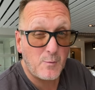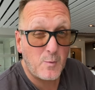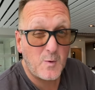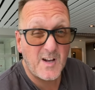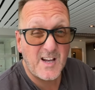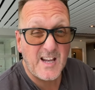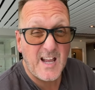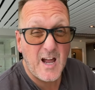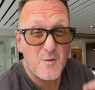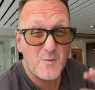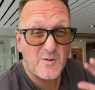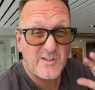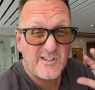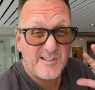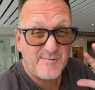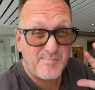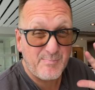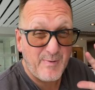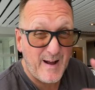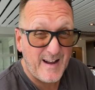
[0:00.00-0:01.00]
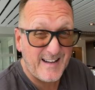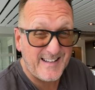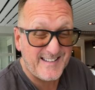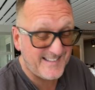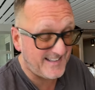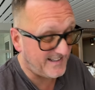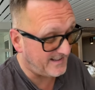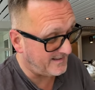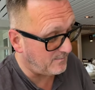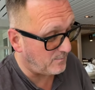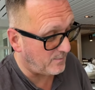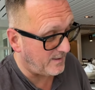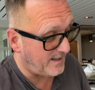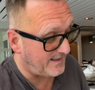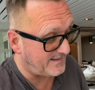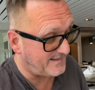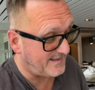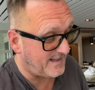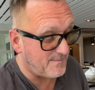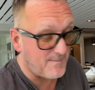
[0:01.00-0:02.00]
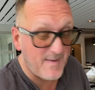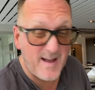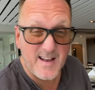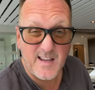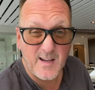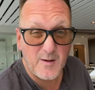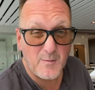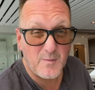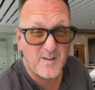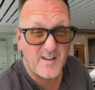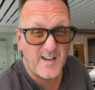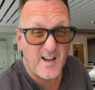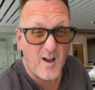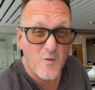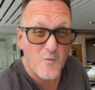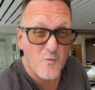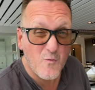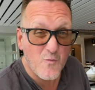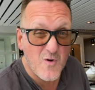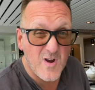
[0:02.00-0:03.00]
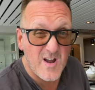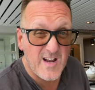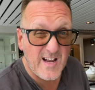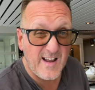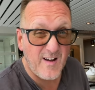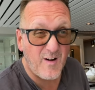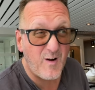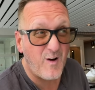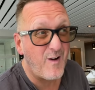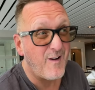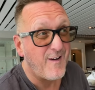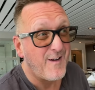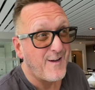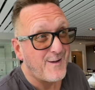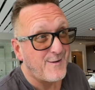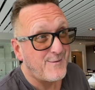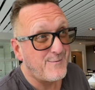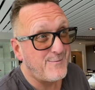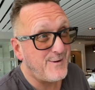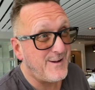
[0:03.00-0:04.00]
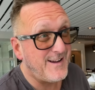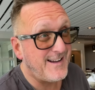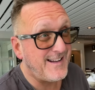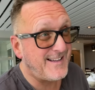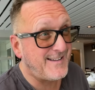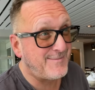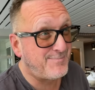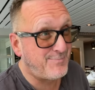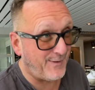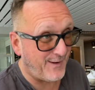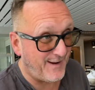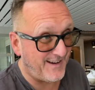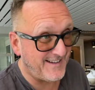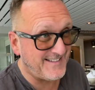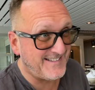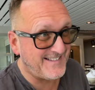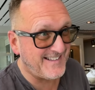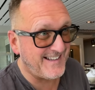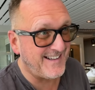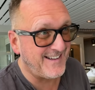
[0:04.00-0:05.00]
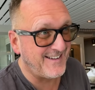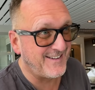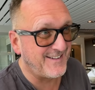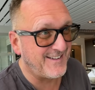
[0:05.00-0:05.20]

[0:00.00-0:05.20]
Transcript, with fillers: We're going to go spicier than what it is in the menu. We're going to go really hot, really spicy,